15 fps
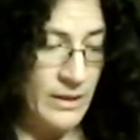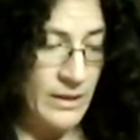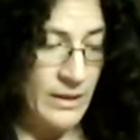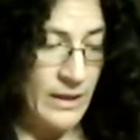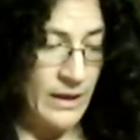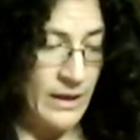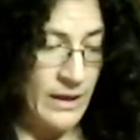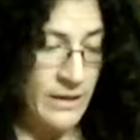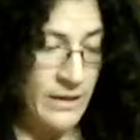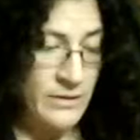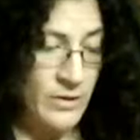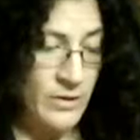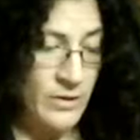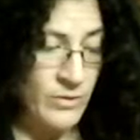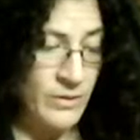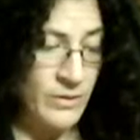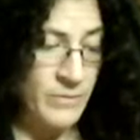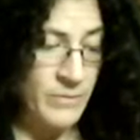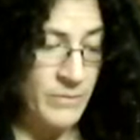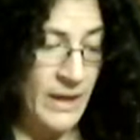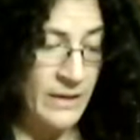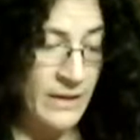I had no
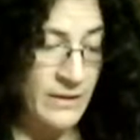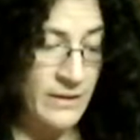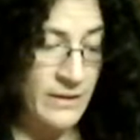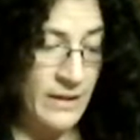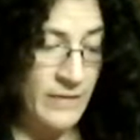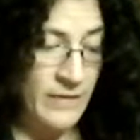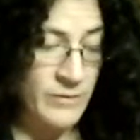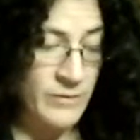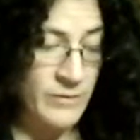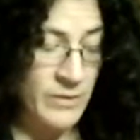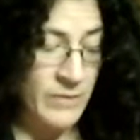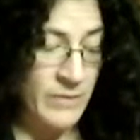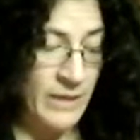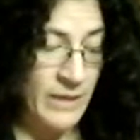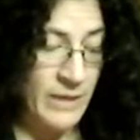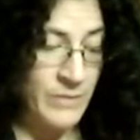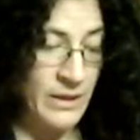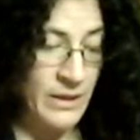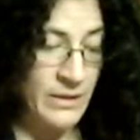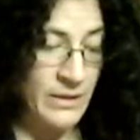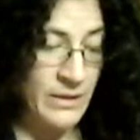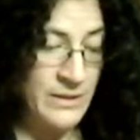companion left but my
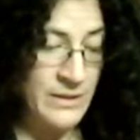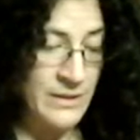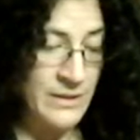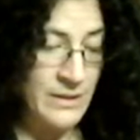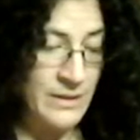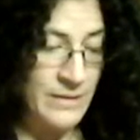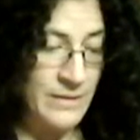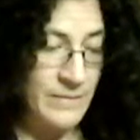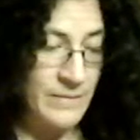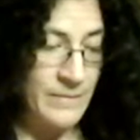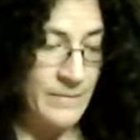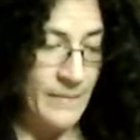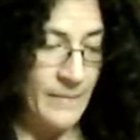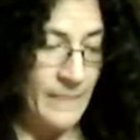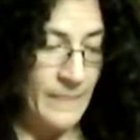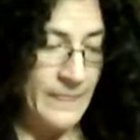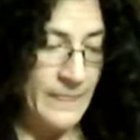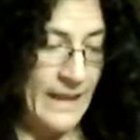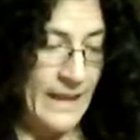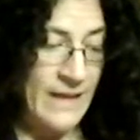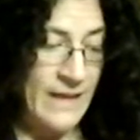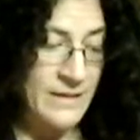bird,
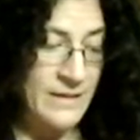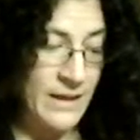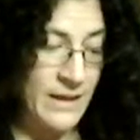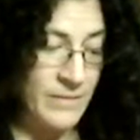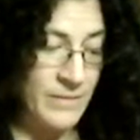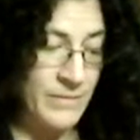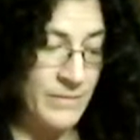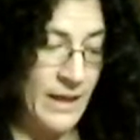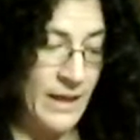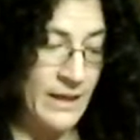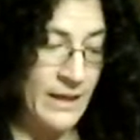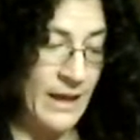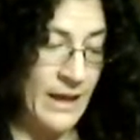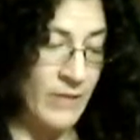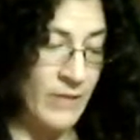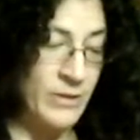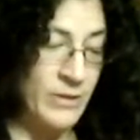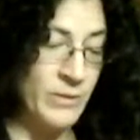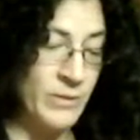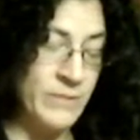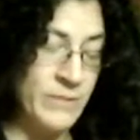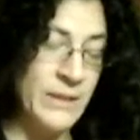and him I carried
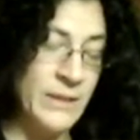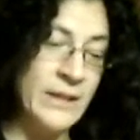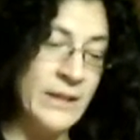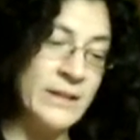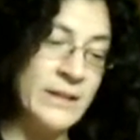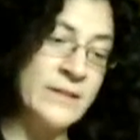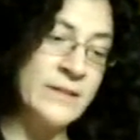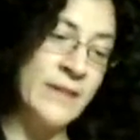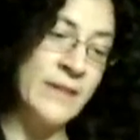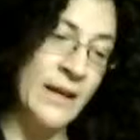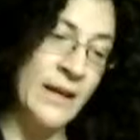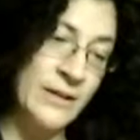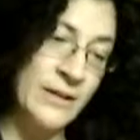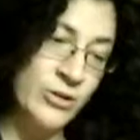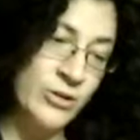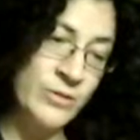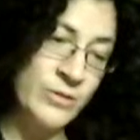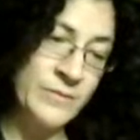with me in his cage.